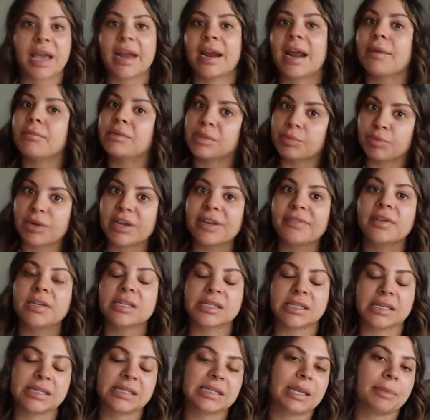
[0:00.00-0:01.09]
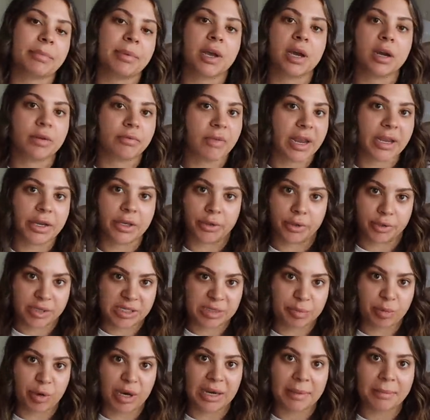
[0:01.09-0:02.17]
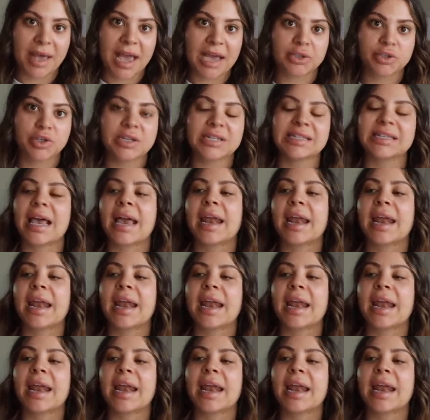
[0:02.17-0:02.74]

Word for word: And I was previously sleeping on a regular spring mattress,